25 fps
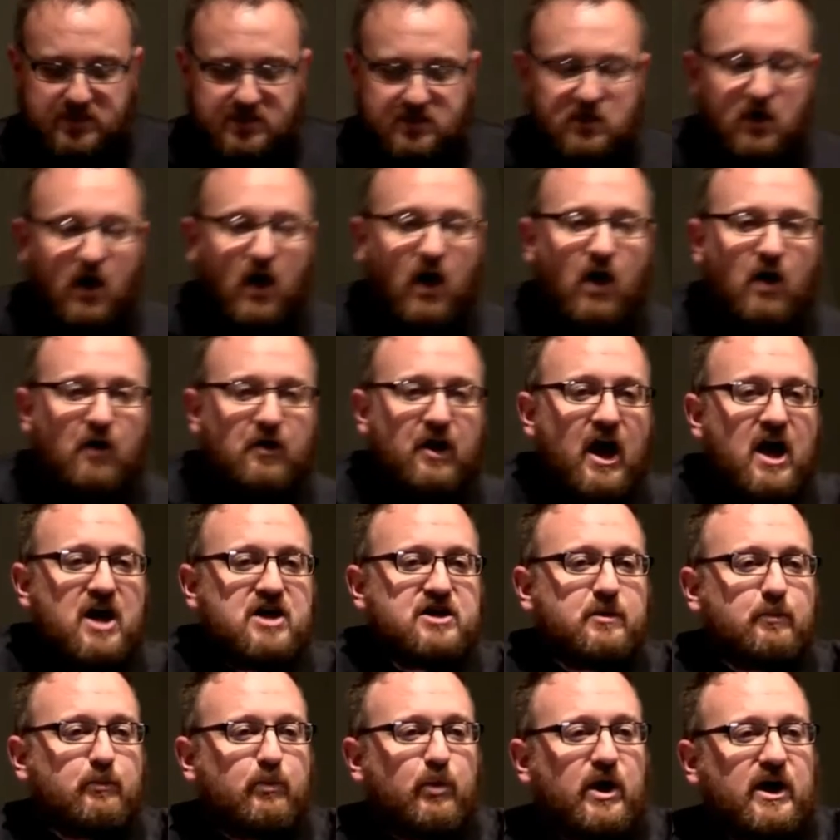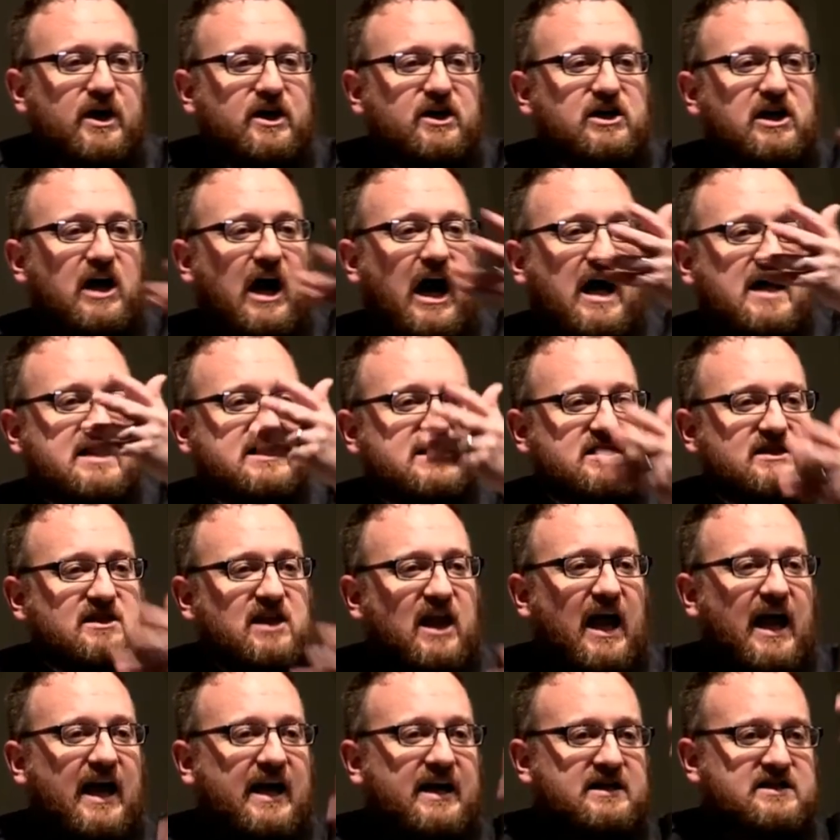was called to bring God's
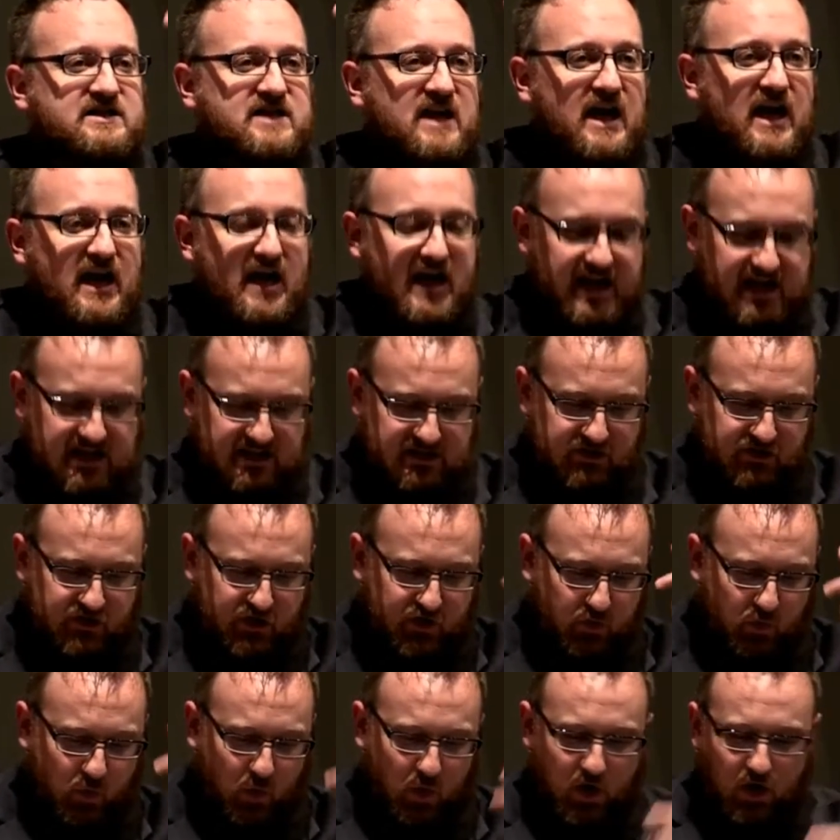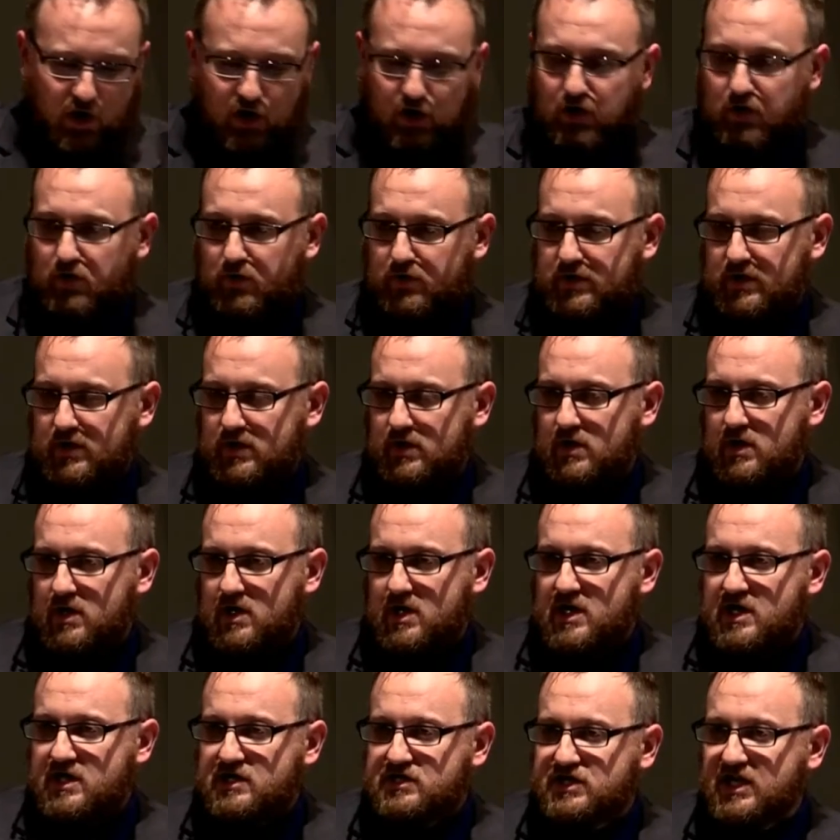light into the world.
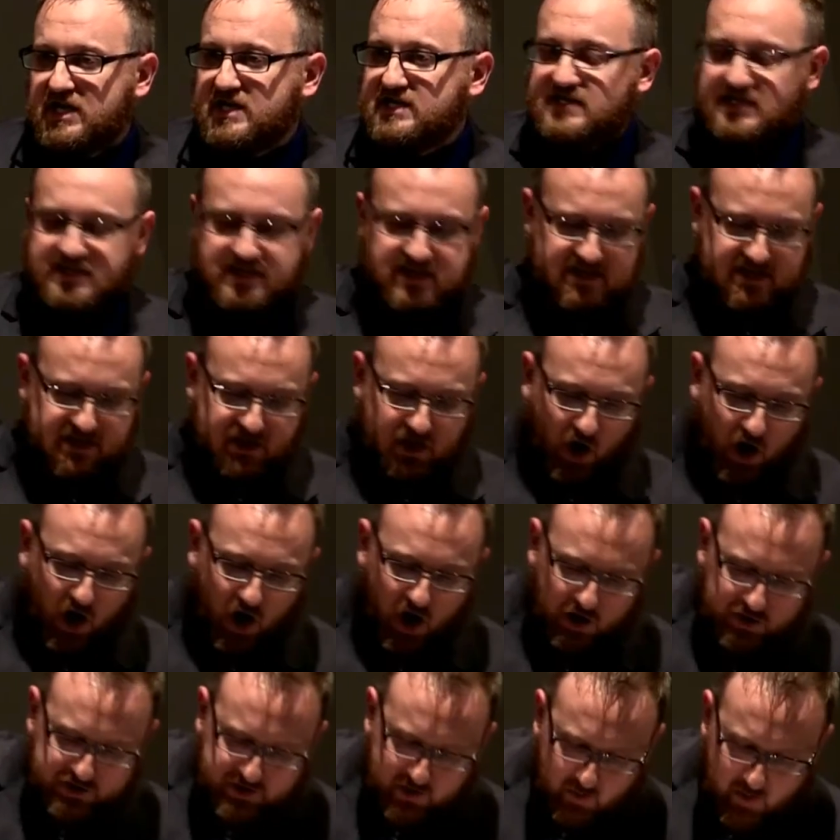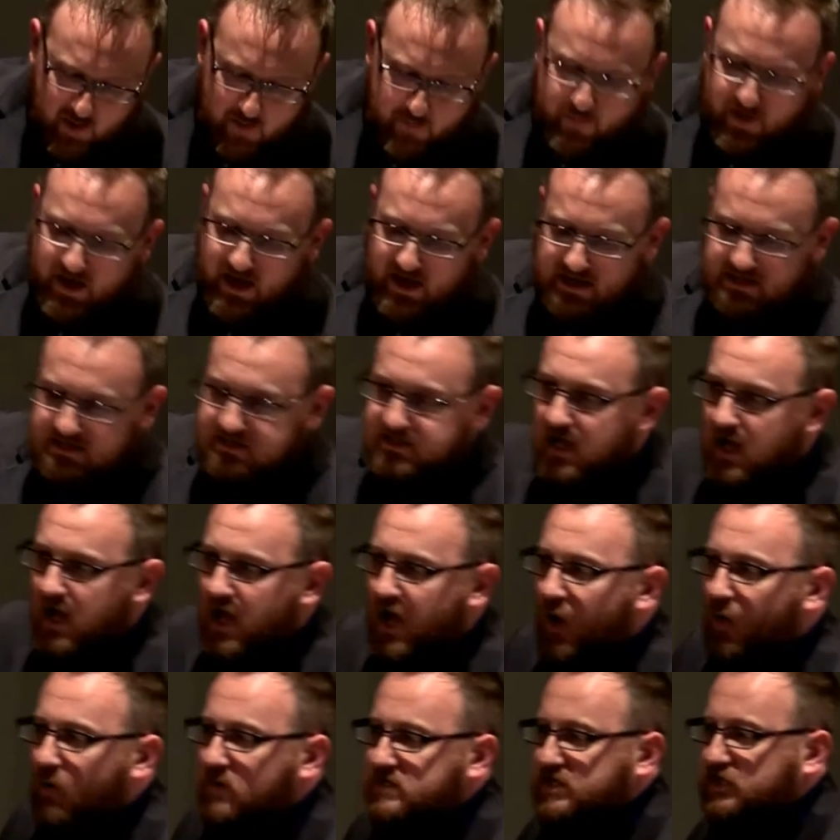Jesus' call to repent
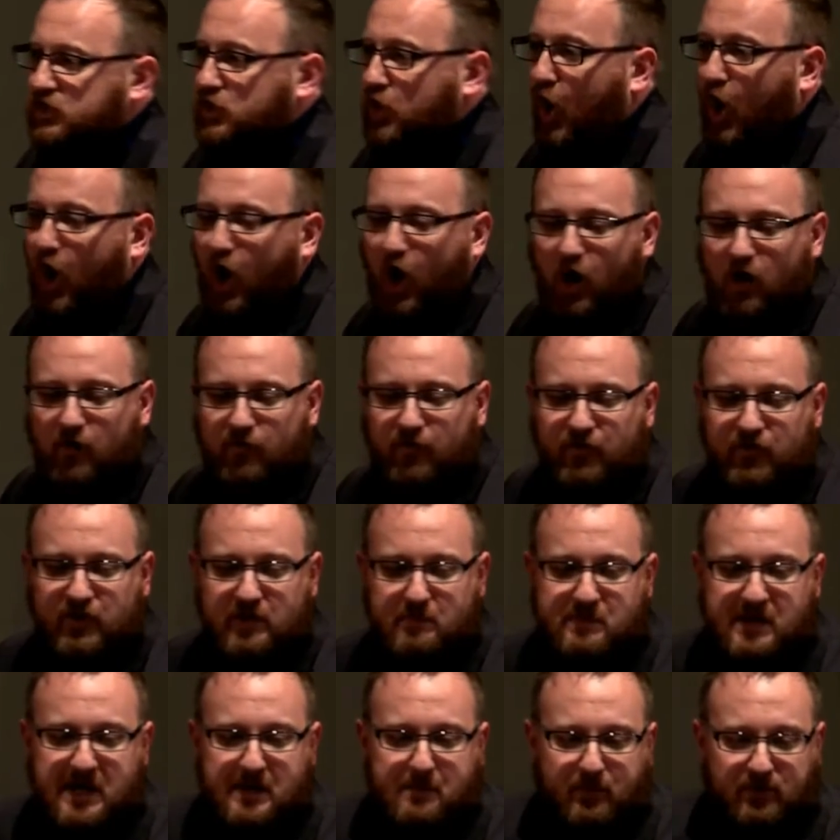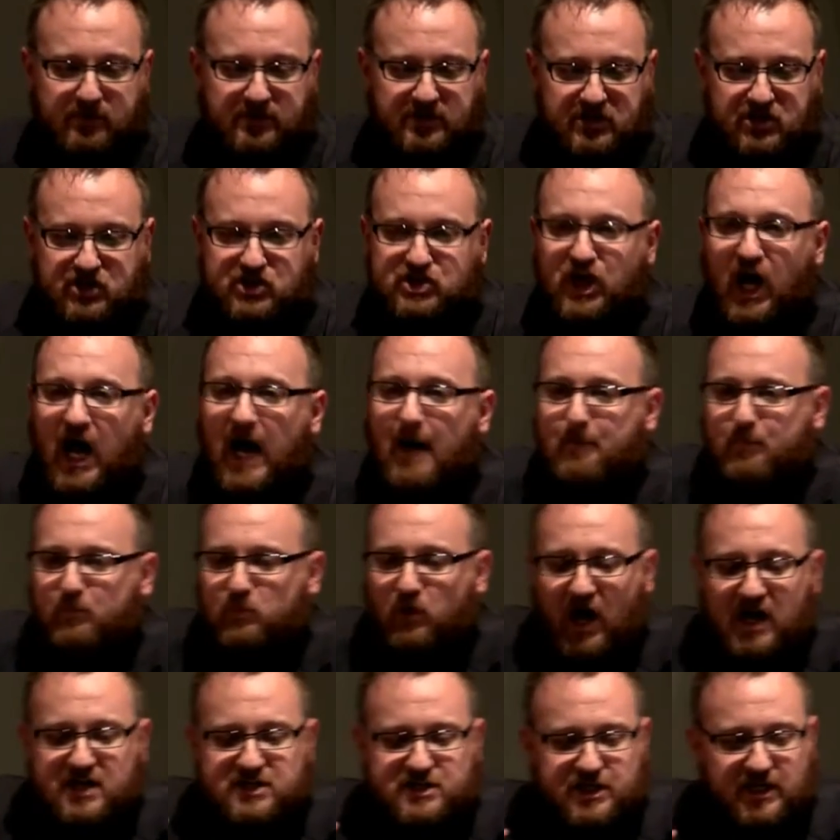was a call for the people to
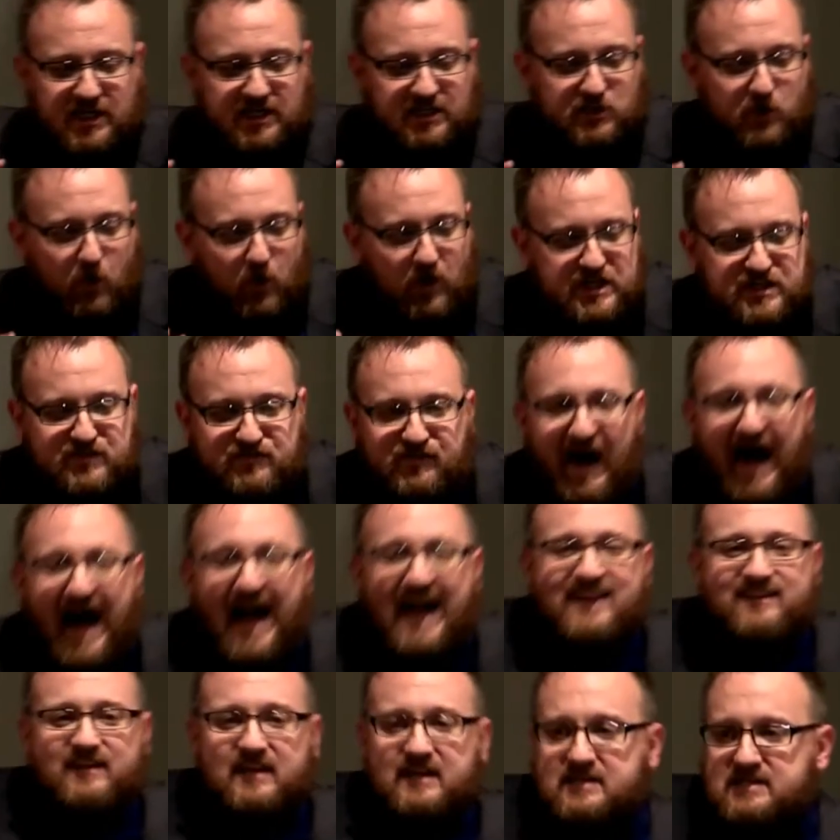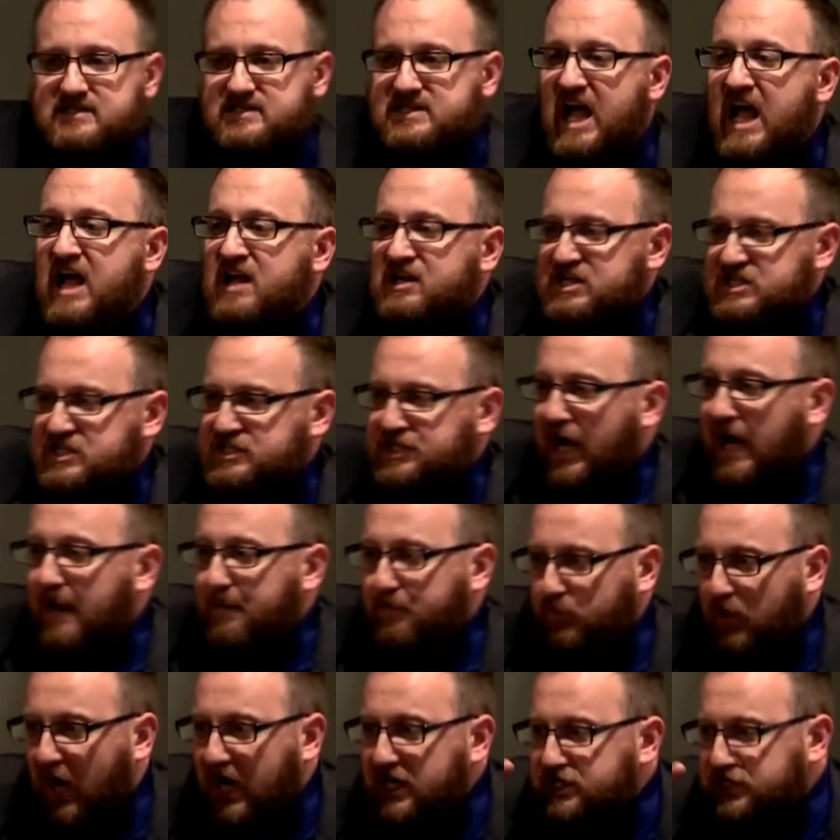stop rushing towards violence, to
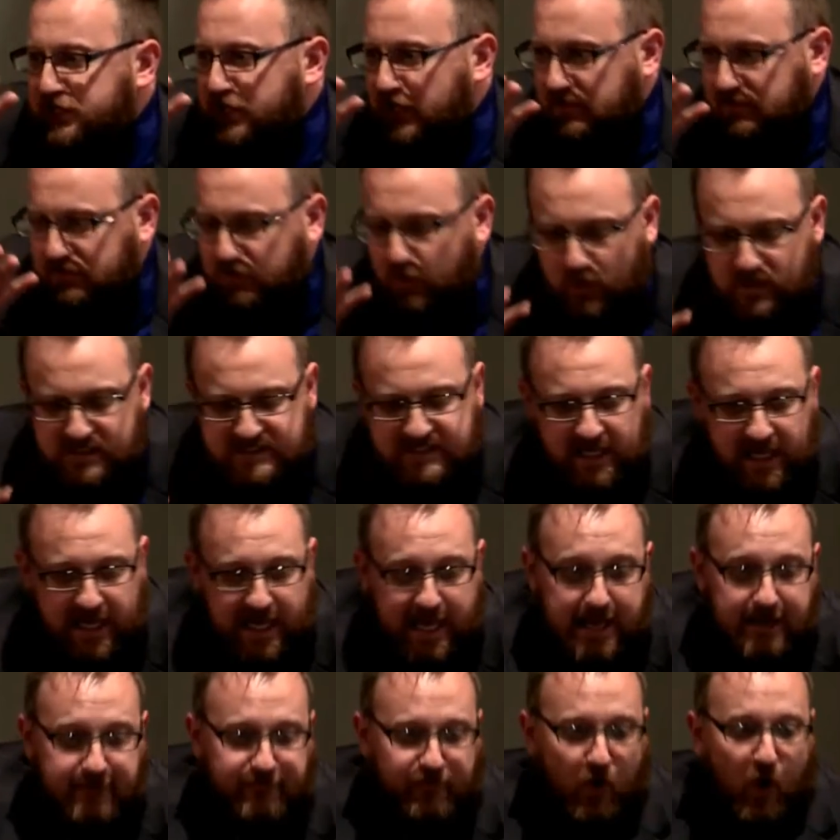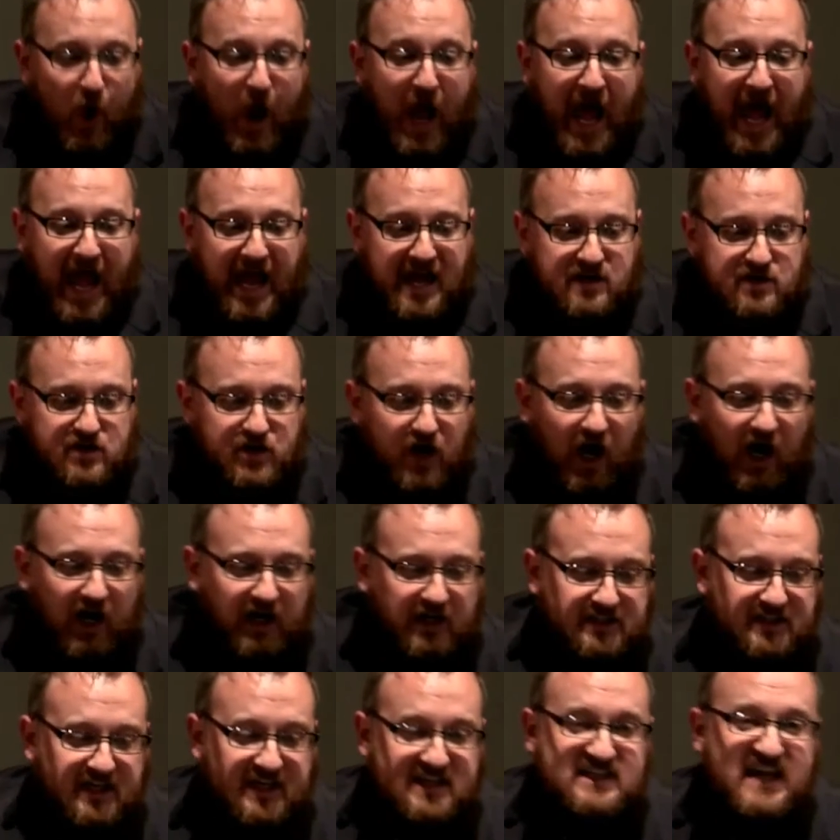stop rushing towards evil and
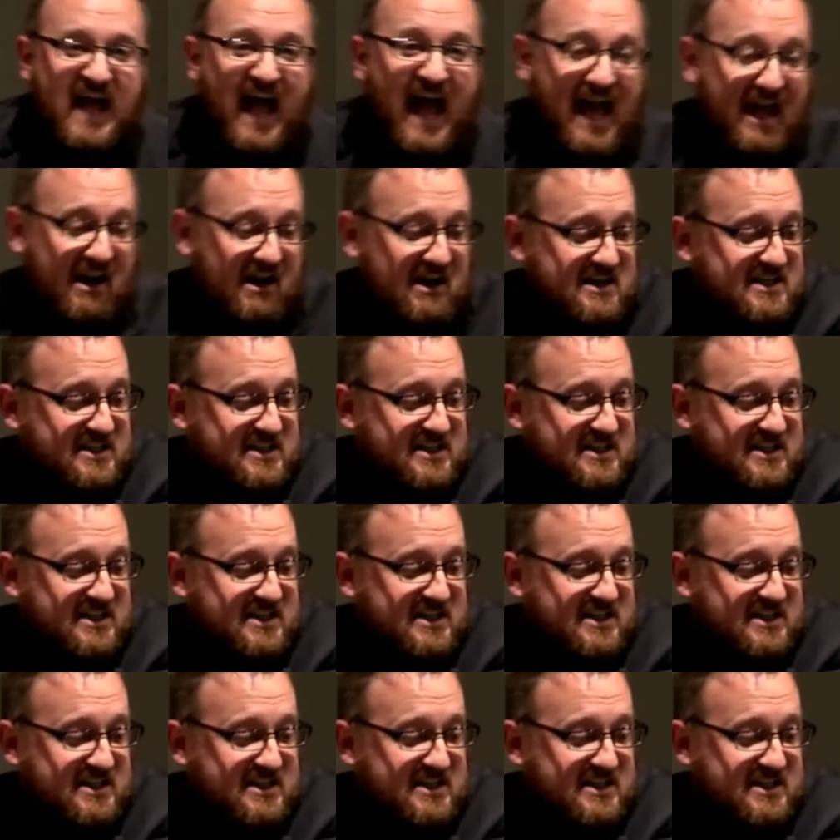darkness, and